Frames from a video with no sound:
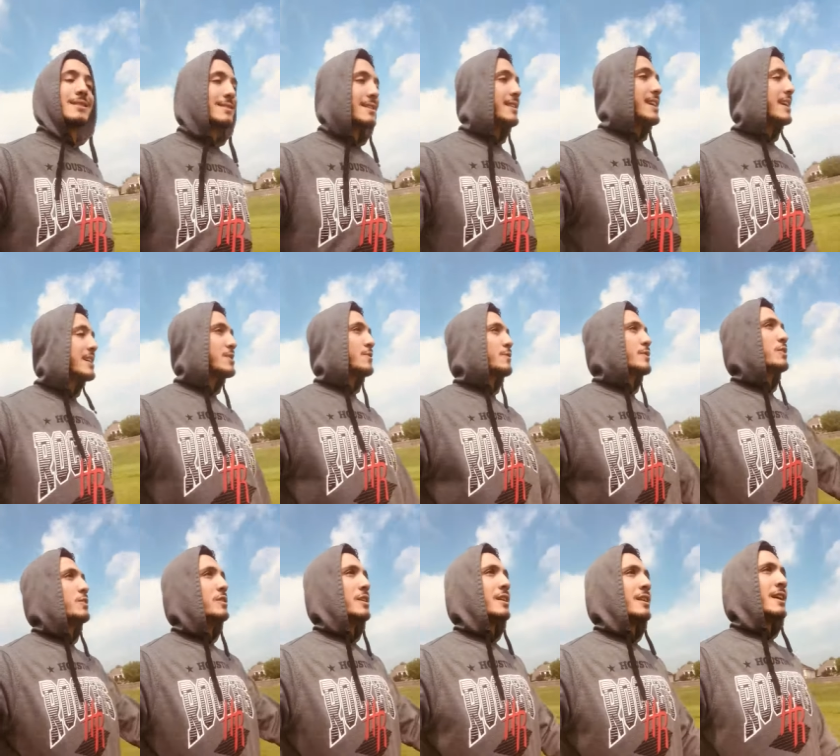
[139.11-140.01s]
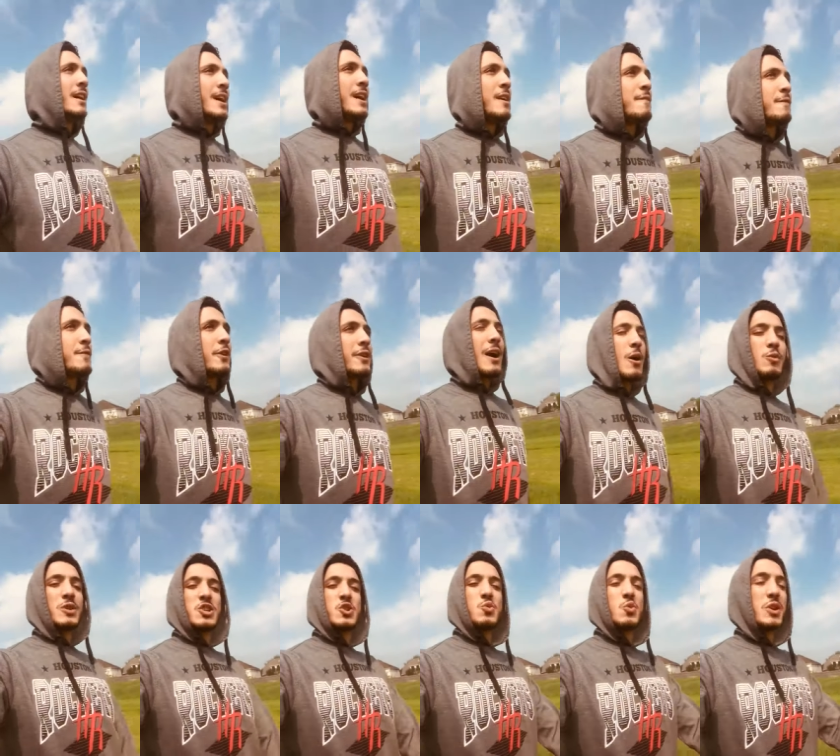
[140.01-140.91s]
Today's for you to figure out
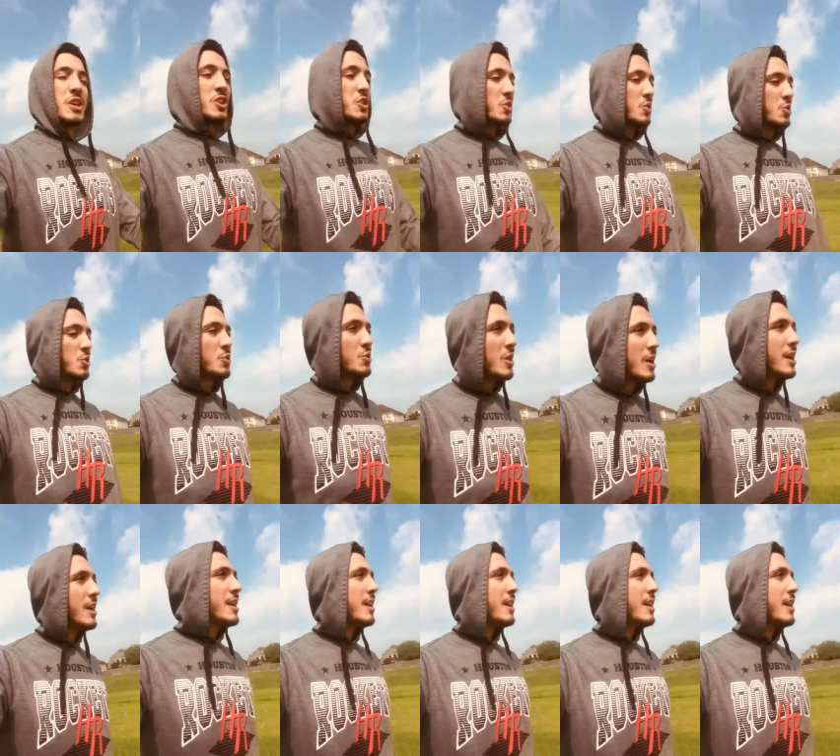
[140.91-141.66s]
what you want to do.